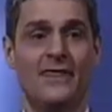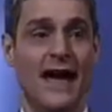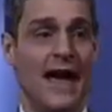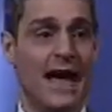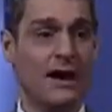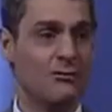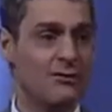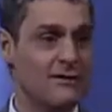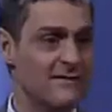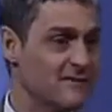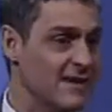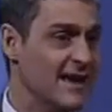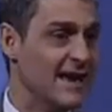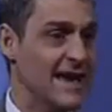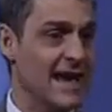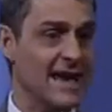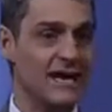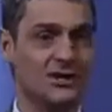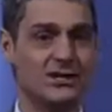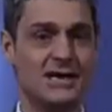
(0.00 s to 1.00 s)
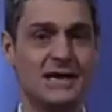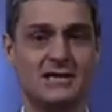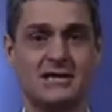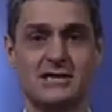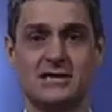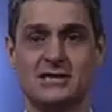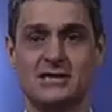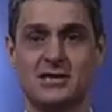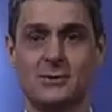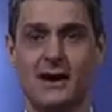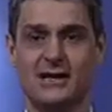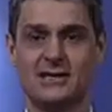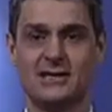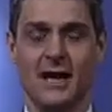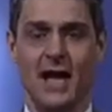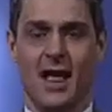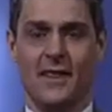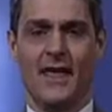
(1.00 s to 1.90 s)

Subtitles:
and revealing Jesus to us